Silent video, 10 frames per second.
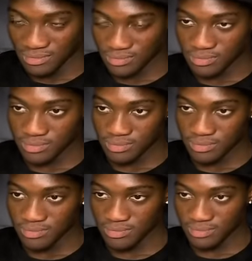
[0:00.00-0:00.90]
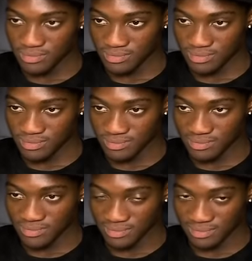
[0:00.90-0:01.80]

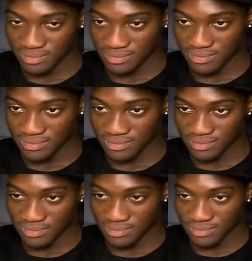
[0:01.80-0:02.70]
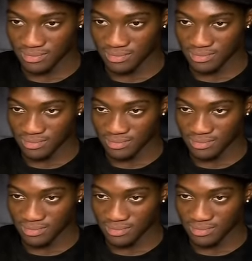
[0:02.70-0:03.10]
(silent)